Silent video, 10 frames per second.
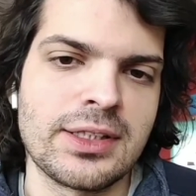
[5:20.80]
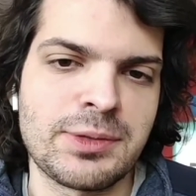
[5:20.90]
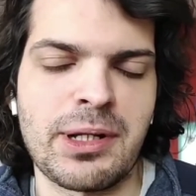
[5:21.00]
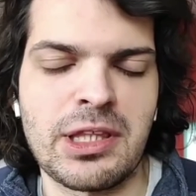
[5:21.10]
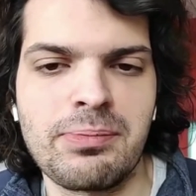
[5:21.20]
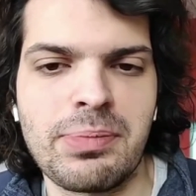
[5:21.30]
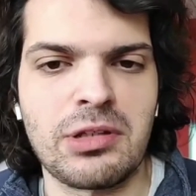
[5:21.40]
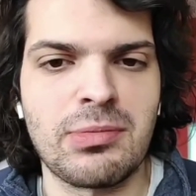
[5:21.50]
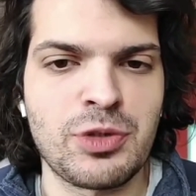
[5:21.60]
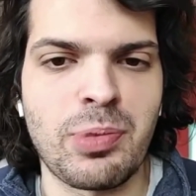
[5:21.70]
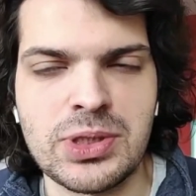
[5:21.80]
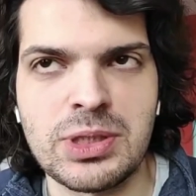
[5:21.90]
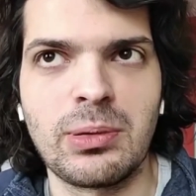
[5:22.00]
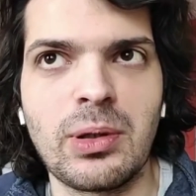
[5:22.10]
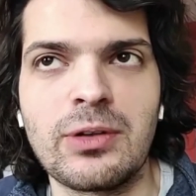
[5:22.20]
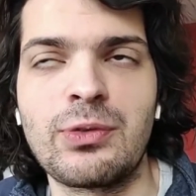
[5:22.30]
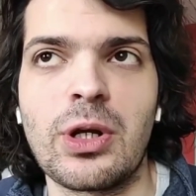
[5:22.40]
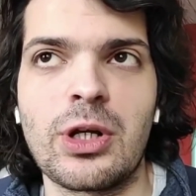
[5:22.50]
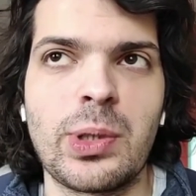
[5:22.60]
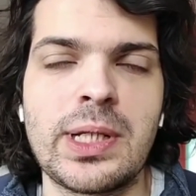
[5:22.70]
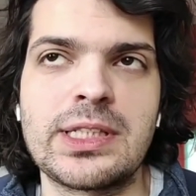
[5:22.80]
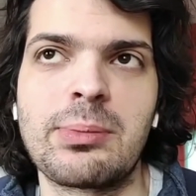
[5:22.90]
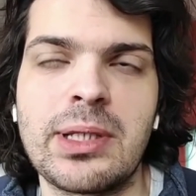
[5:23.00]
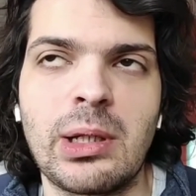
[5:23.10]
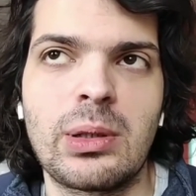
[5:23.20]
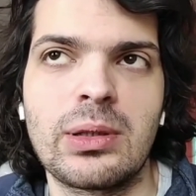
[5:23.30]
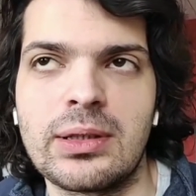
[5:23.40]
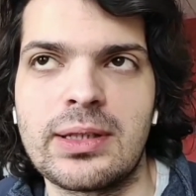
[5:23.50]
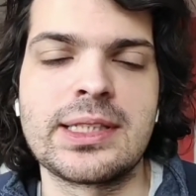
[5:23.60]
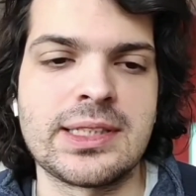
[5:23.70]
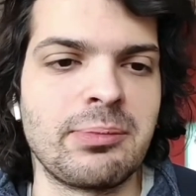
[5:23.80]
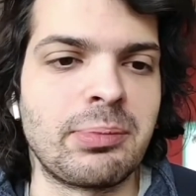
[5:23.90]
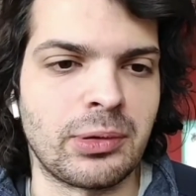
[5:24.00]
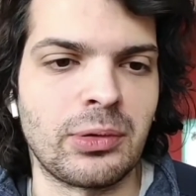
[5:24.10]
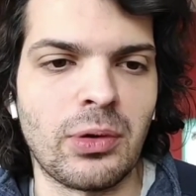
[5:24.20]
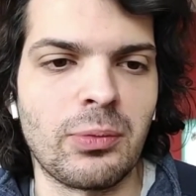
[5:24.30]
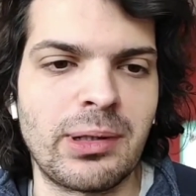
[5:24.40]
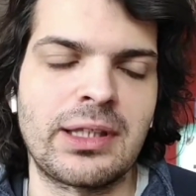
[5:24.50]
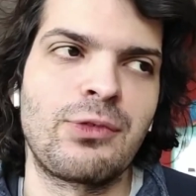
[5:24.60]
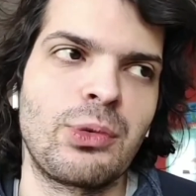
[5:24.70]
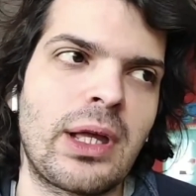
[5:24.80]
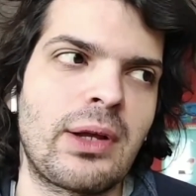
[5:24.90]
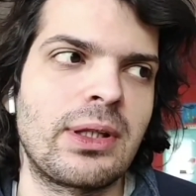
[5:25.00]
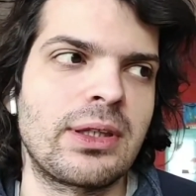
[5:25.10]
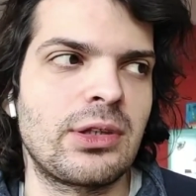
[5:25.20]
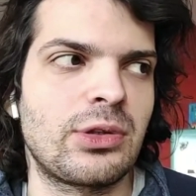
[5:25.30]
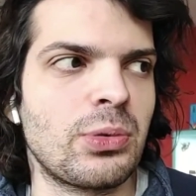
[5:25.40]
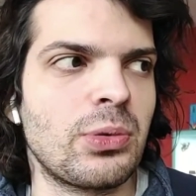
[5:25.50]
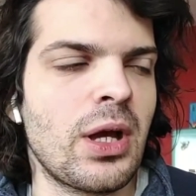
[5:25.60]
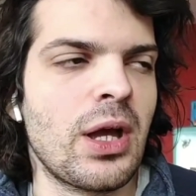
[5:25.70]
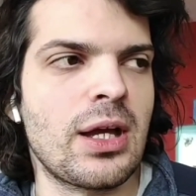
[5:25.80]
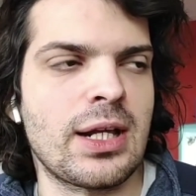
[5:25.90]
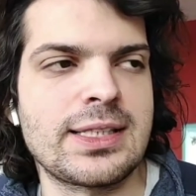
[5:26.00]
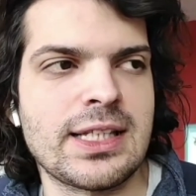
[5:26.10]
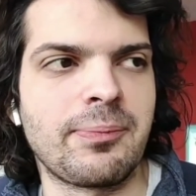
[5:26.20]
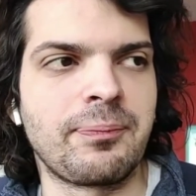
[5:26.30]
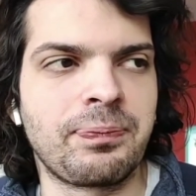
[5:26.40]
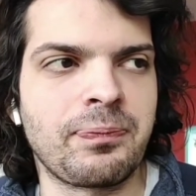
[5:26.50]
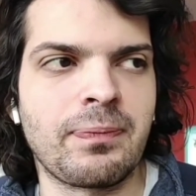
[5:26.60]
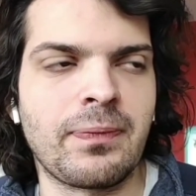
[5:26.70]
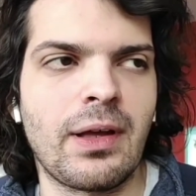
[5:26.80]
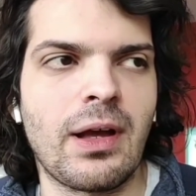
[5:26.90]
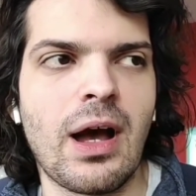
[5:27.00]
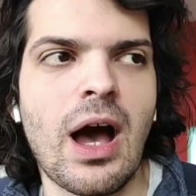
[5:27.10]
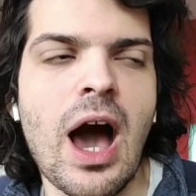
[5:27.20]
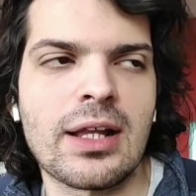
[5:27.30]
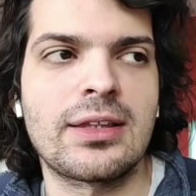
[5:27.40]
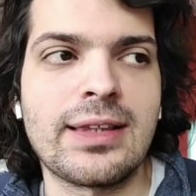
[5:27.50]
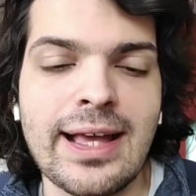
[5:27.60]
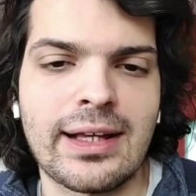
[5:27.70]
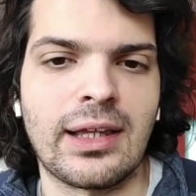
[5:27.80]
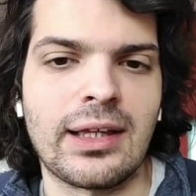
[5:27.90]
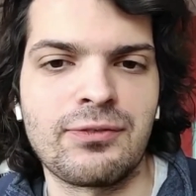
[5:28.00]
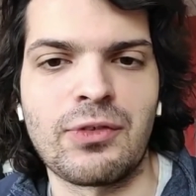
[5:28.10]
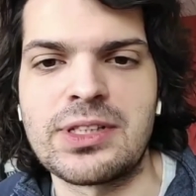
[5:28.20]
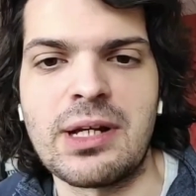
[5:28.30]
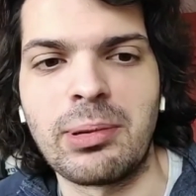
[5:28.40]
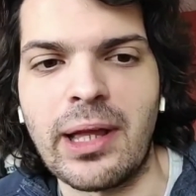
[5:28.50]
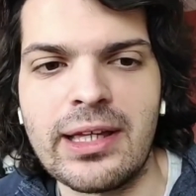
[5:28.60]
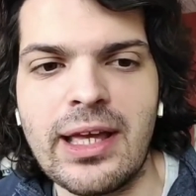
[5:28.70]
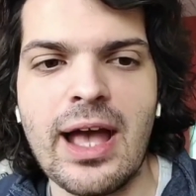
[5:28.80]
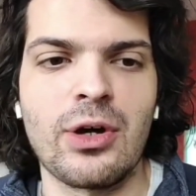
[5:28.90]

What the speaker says: it's pretty much possible if you are doing something this simple. But if you like wanted to create some hard tech, like for example AI,